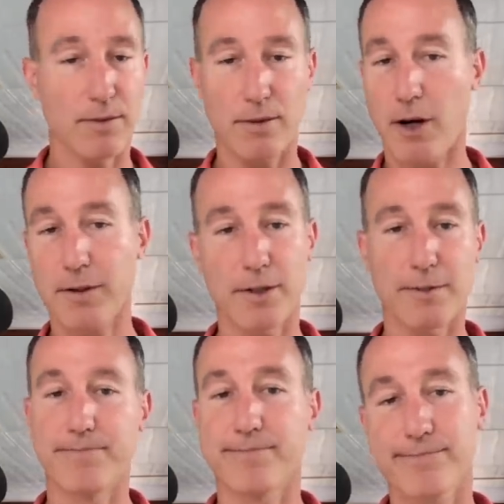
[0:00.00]
all
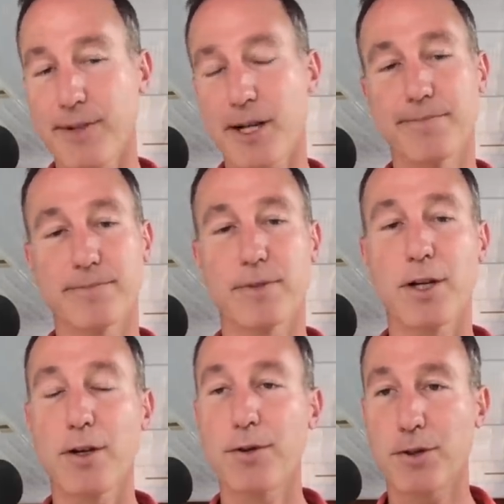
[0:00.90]
your, well, you
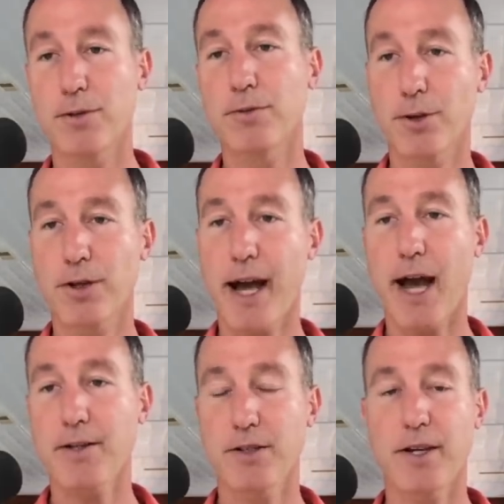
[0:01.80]
can use your, your
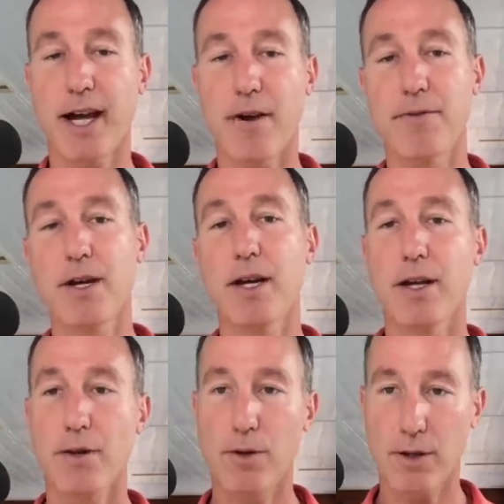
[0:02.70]
cash that you have.
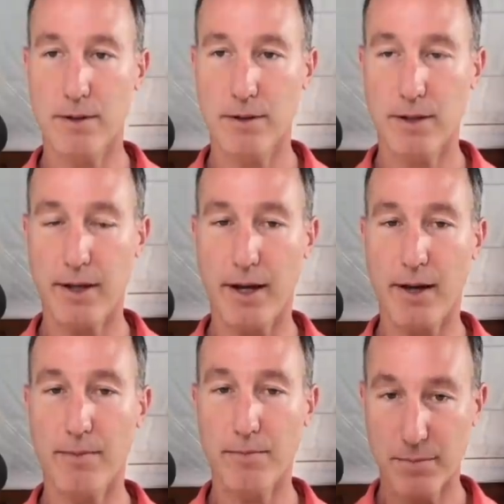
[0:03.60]
You can uh,
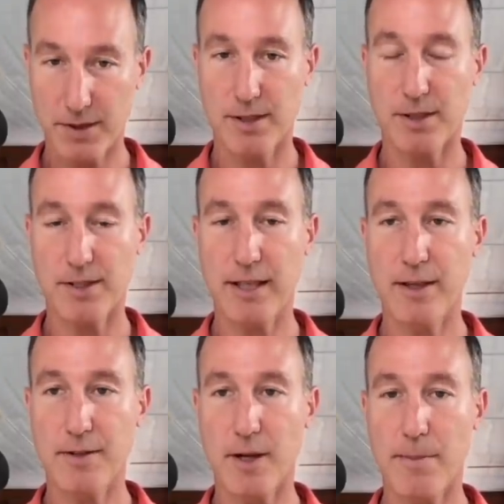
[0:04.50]
s set
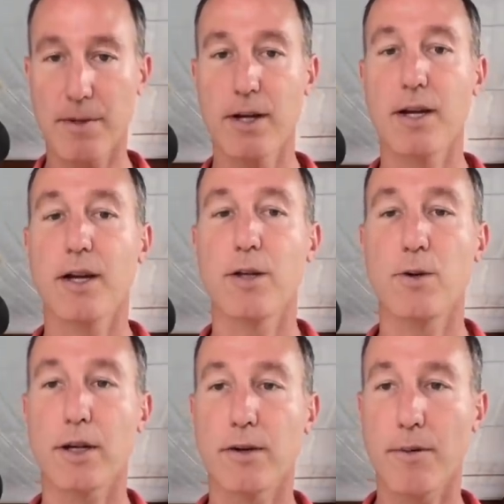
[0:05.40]
this up. You
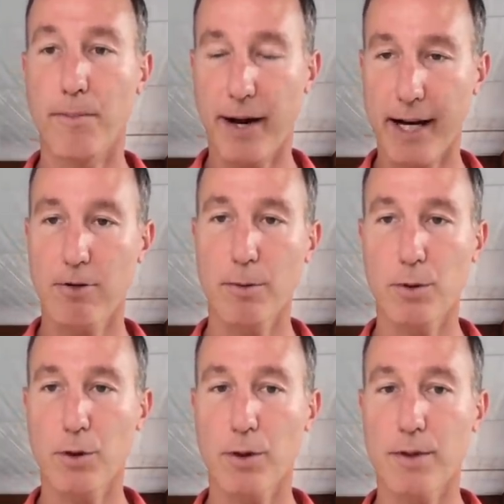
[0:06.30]
can buy
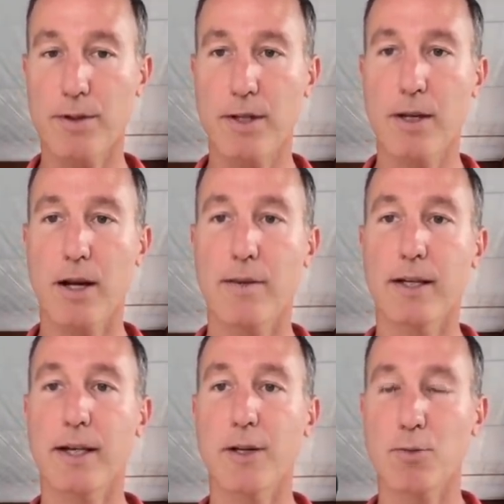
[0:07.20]
cryptocurrency. And
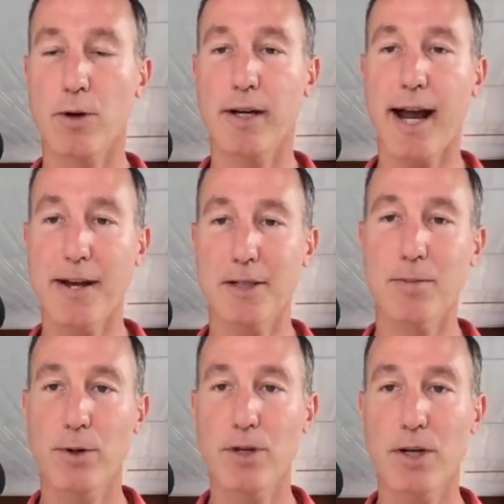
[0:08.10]
then guess what? As it
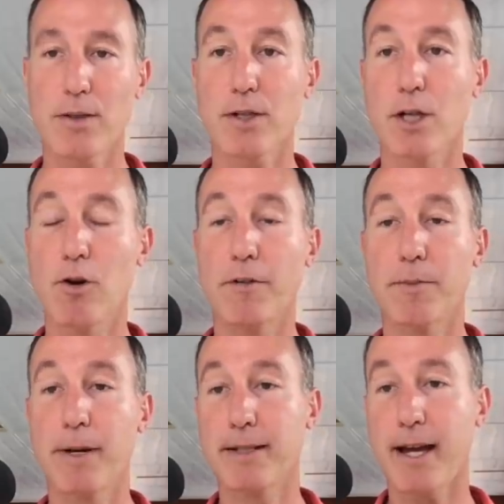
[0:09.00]
appreciates, you don't have
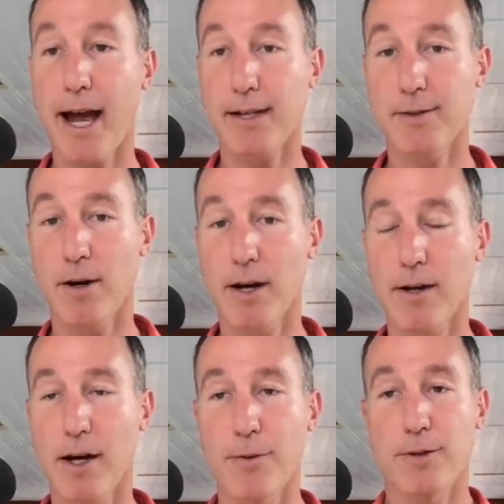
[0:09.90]
to pay taxes on it.
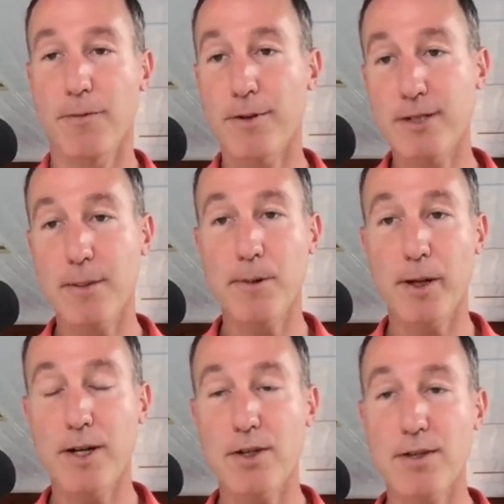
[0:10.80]
Now there's different
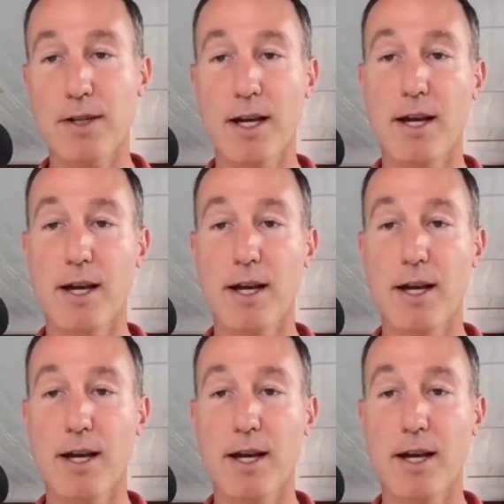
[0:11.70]
stipulations